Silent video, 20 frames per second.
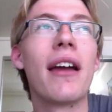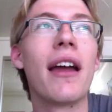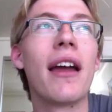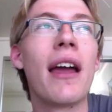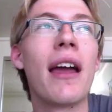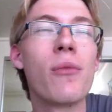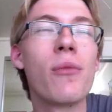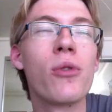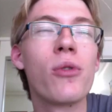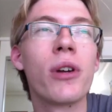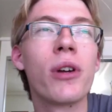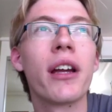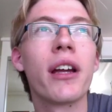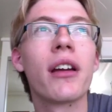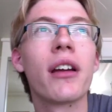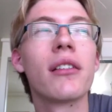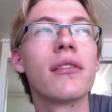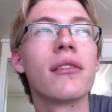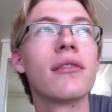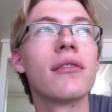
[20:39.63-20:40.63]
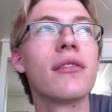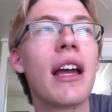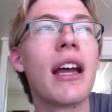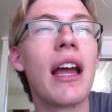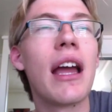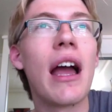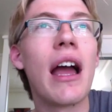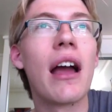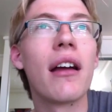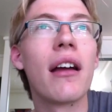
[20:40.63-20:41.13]
Emmerich,
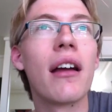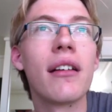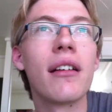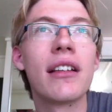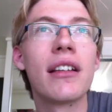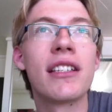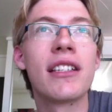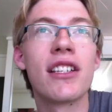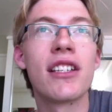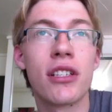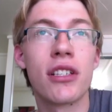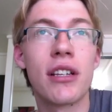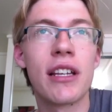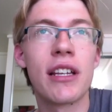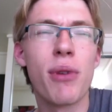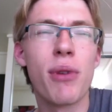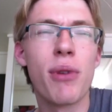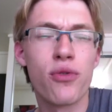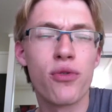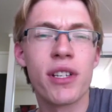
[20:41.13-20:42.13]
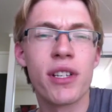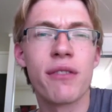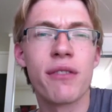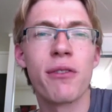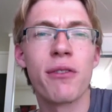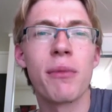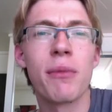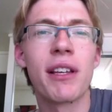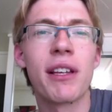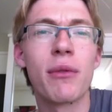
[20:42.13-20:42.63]
just his most recent
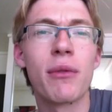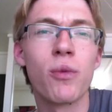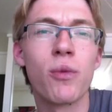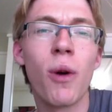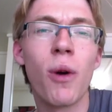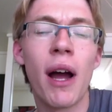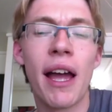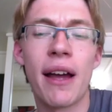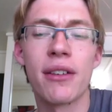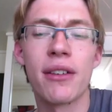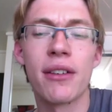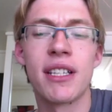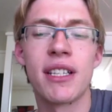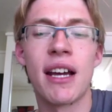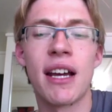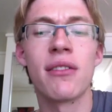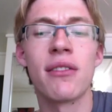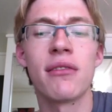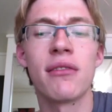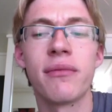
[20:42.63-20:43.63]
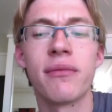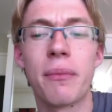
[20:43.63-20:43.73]
film I think was White House Down.